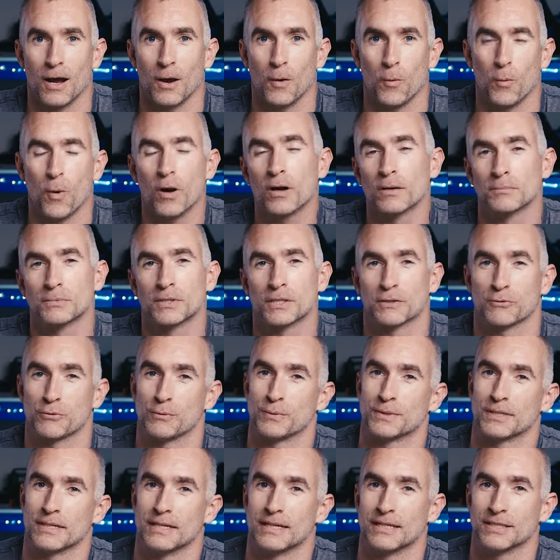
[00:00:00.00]
Welcome to the
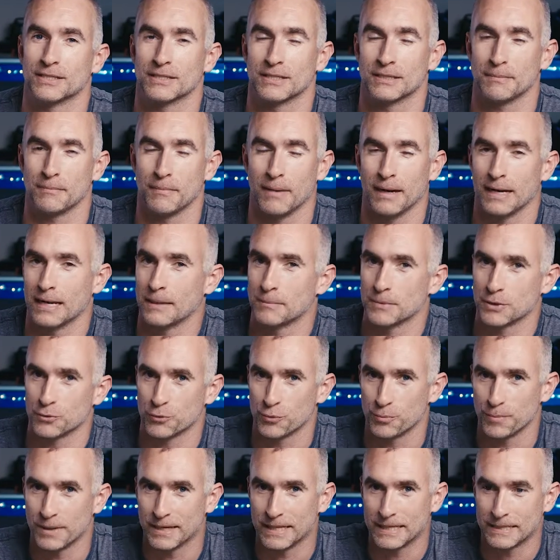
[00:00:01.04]
Crimson Engine. My name is
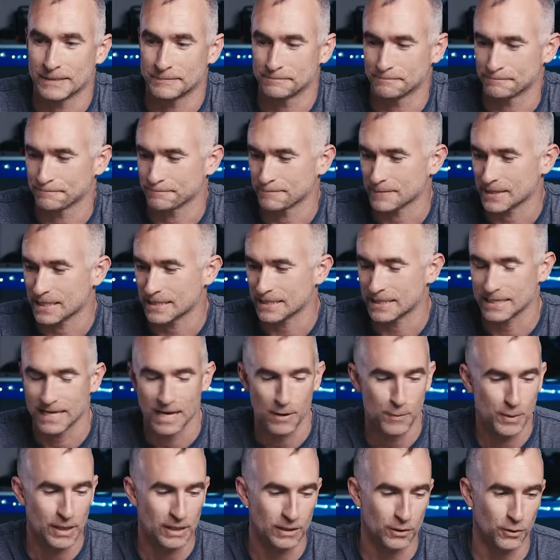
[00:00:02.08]
Rubidium. Today
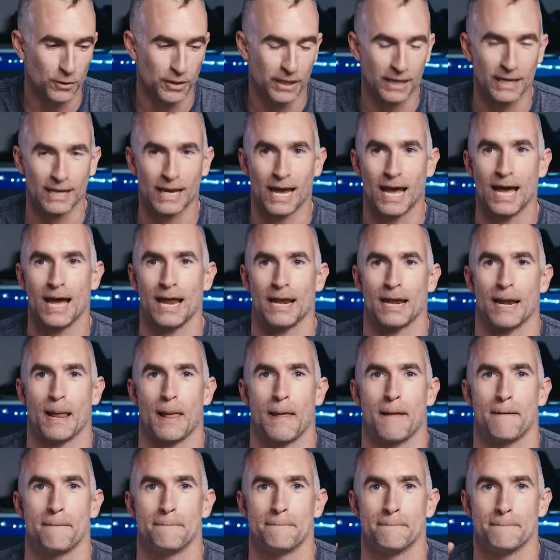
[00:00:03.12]
we are looking at
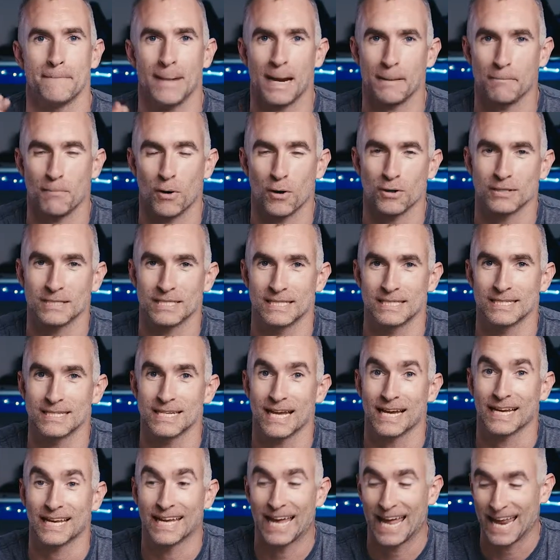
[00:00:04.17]
matte boxes
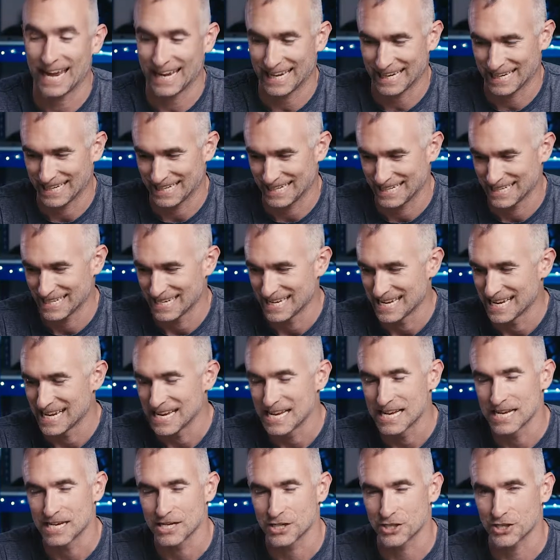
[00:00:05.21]
again.
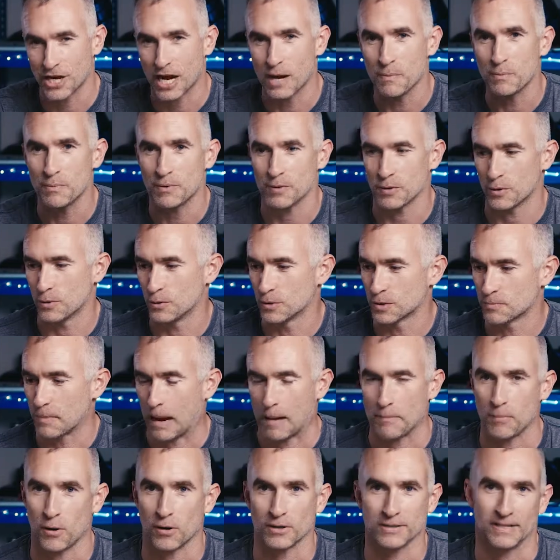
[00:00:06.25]
Shape, whose
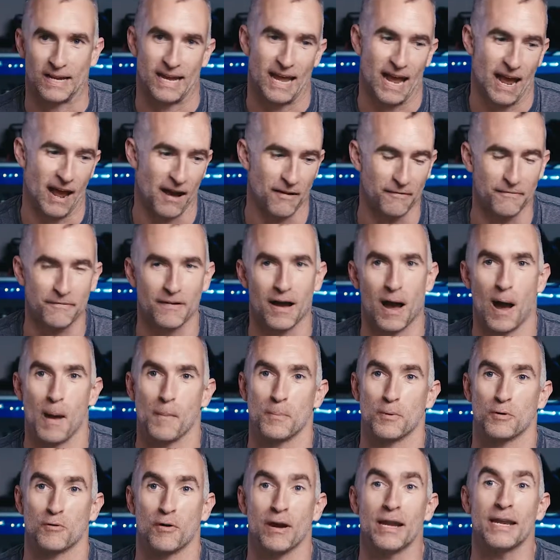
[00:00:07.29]
matte box I have,
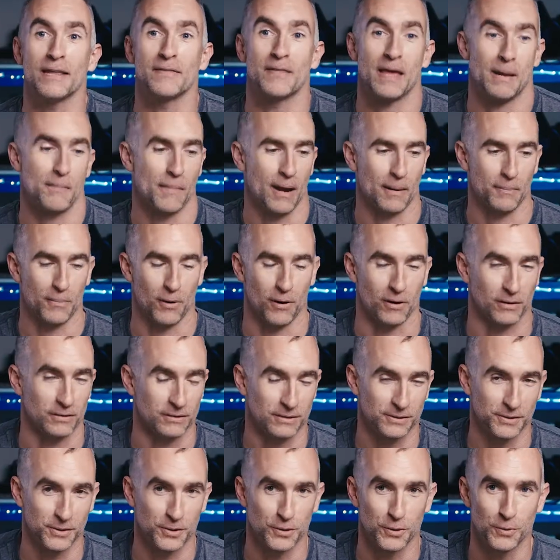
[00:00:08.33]
upgraded their matte
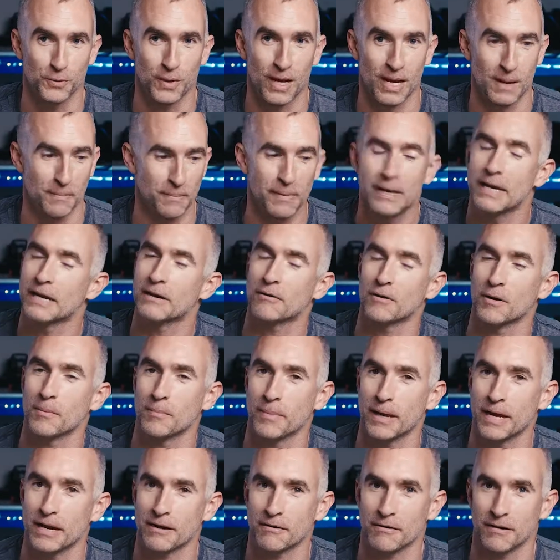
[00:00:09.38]
box to a bigger and
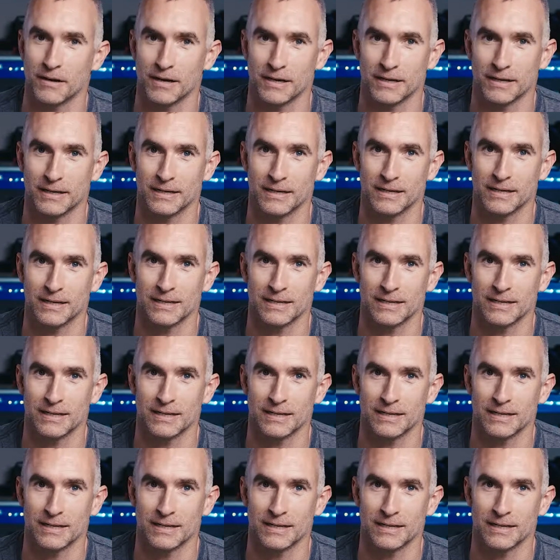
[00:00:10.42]
better and